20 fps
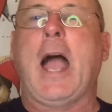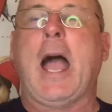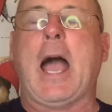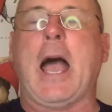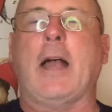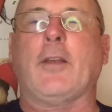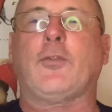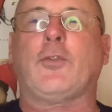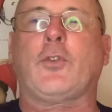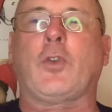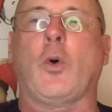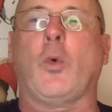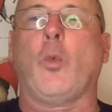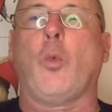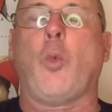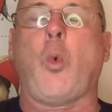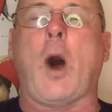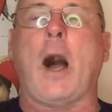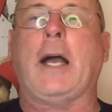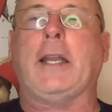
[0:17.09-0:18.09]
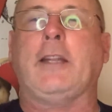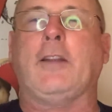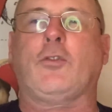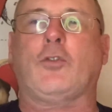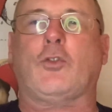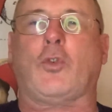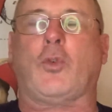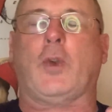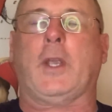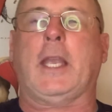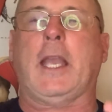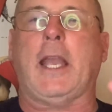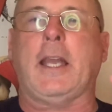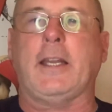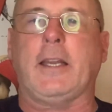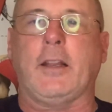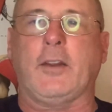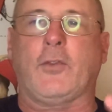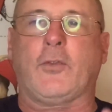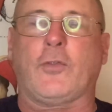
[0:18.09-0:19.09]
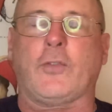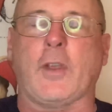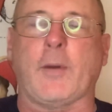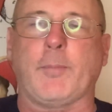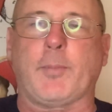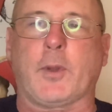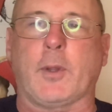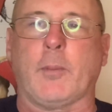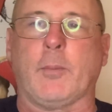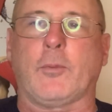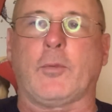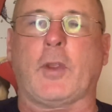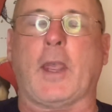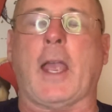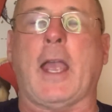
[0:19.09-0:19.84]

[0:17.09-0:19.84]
as to what is creating symptoms.